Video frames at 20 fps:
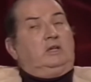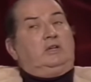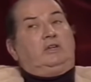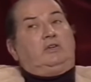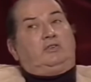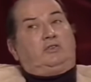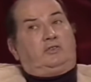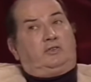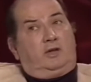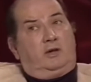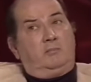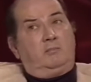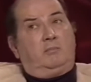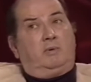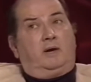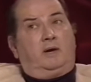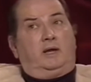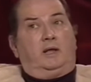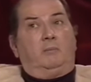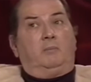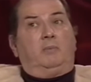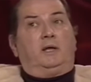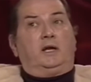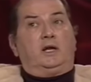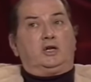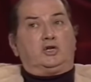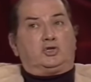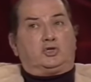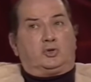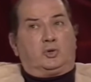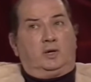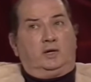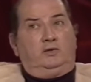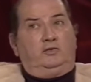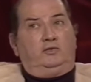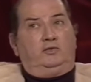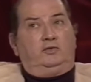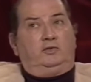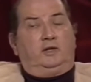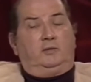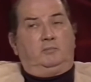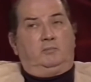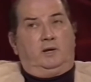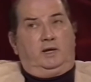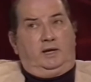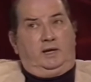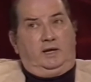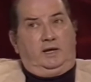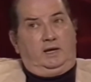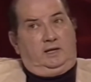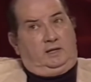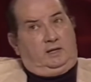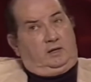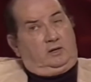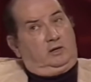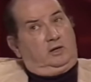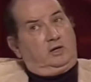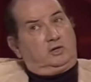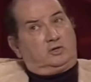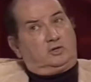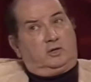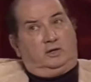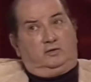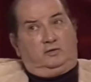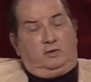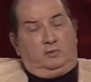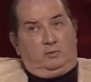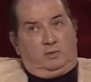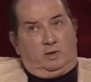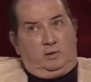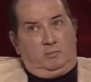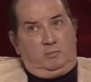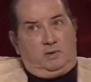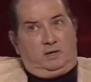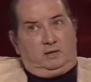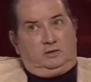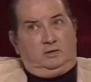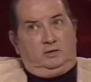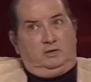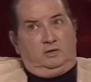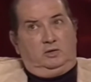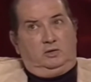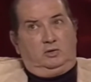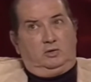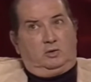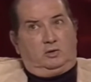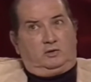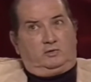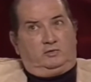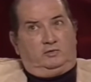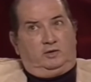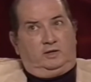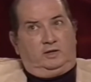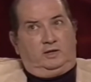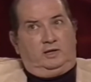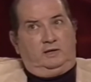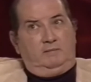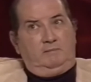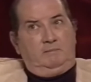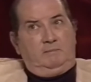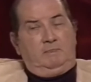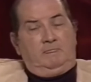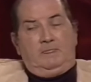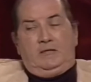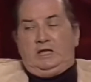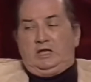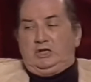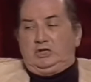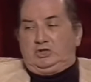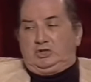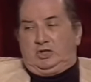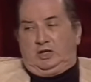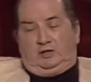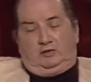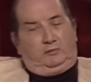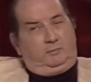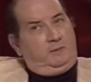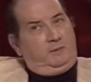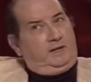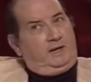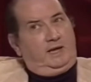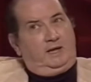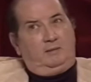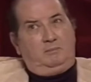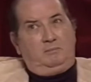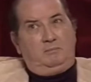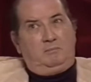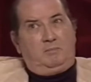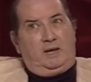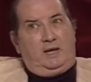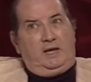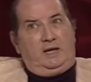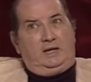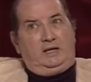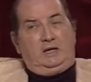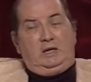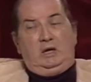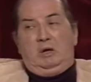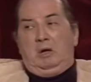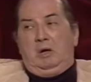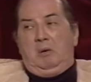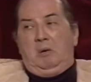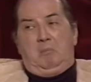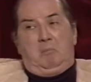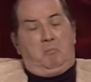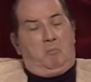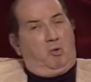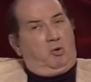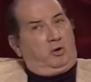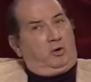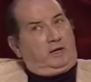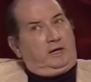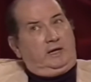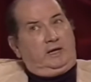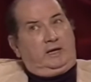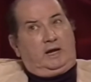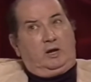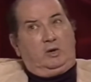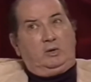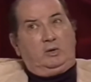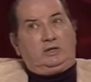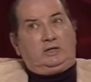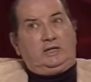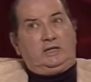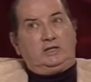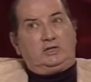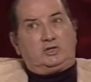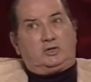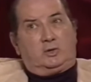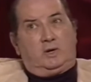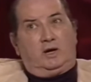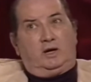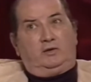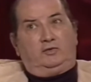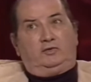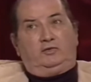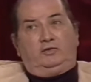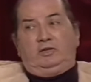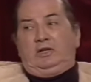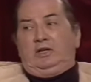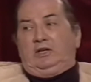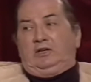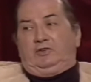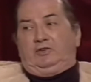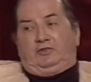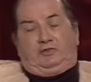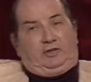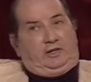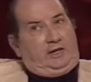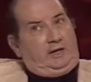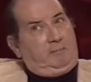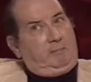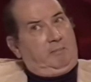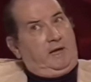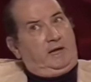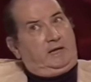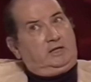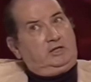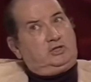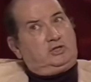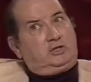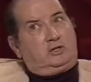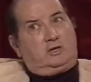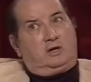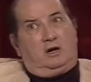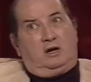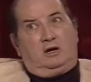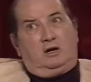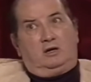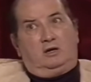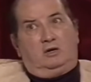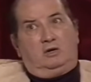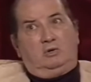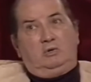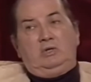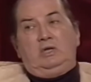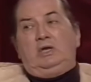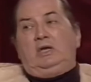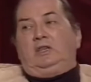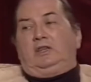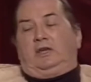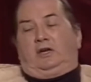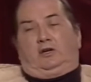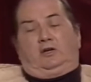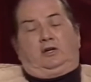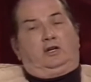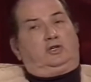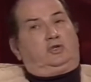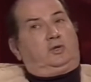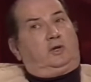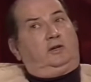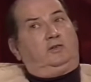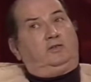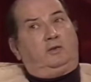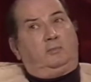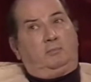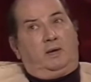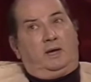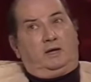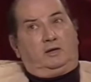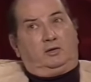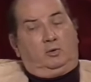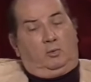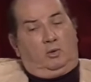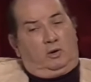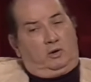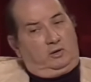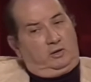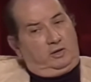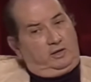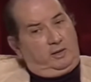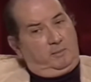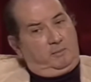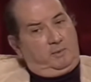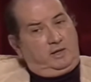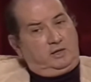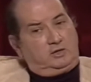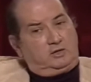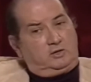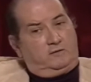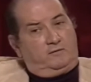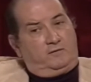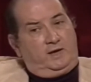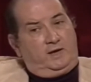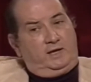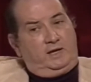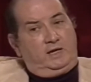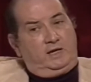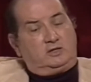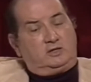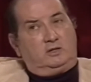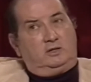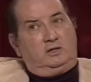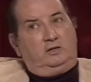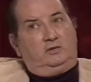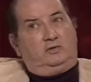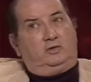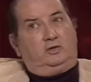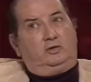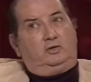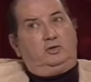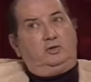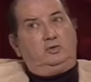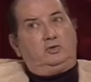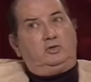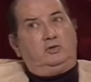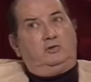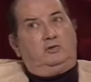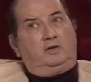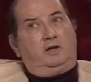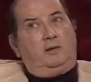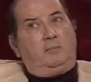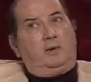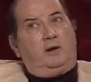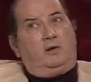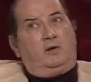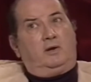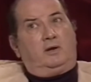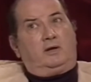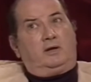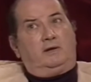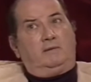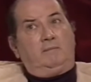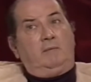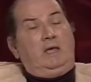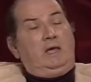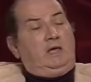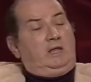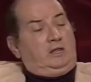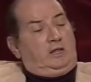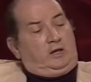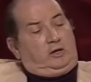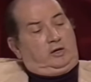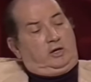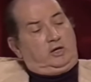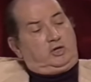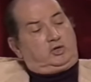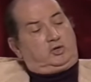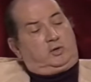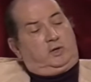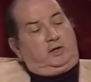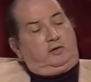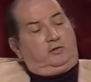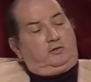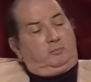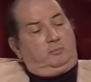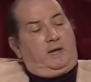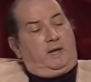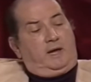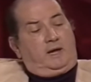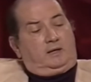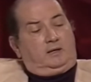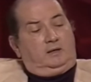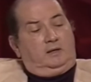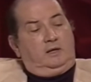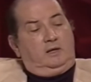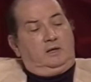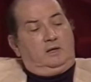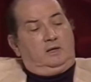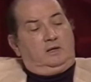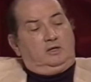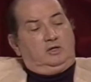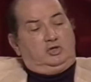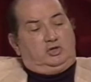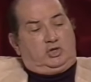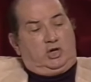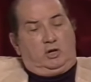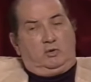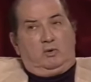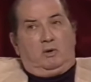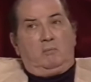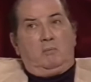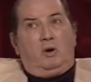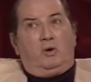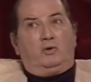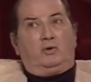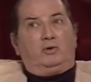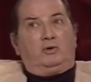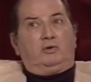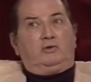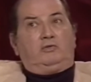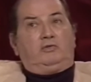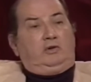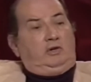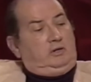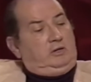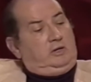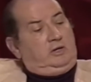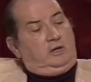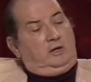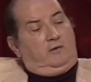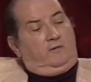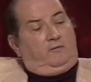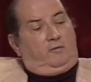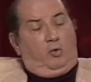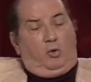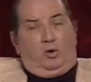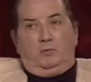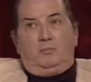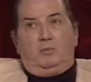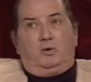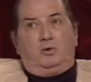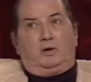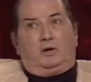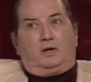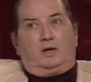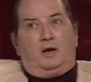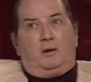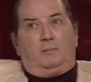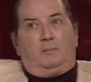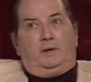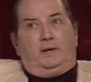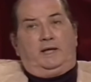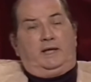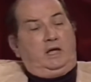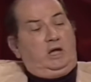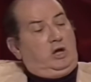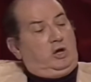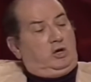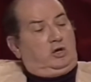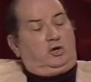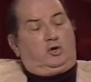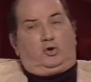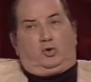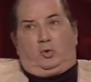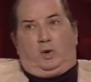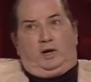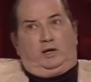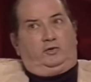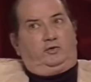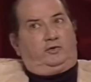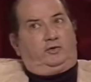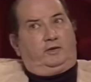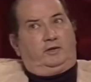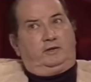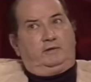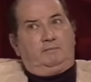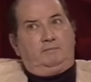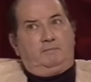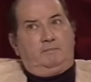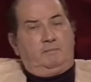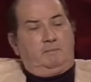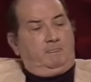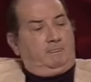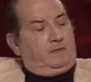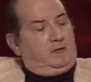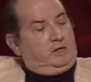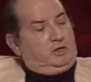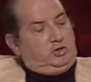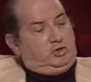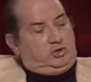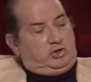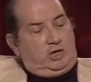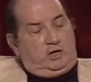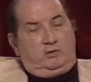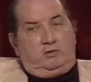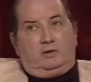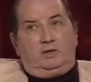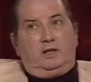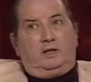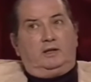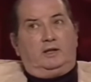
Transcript: Somebody better trace the money, and they're going to trace it right back to New York City, Chase Manhattan Bank, Morgan Guaranty Trust, Citibank in Chicago. They're going to trace it back to all of the major financial institutions in America. They're going to trace back General Motors, Ford Motor Company, Chrysler, General